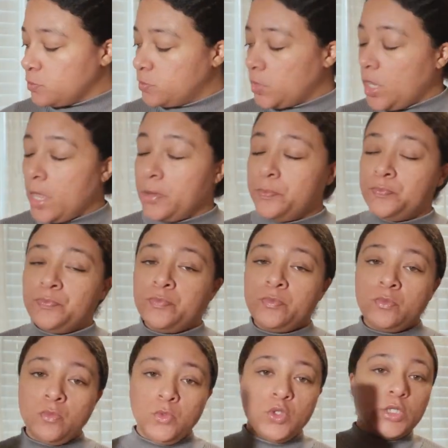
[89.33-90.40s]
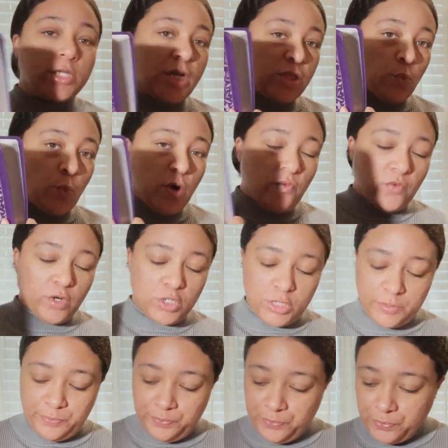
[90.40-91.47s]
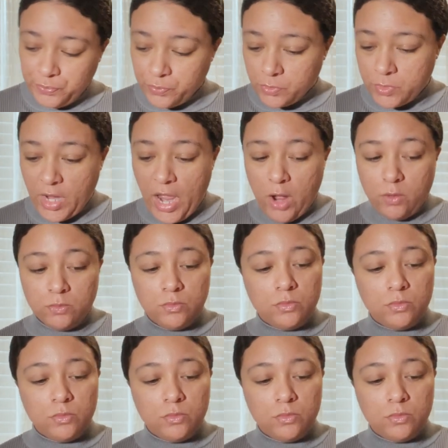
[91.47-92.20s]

Okay, just got the one version. Now,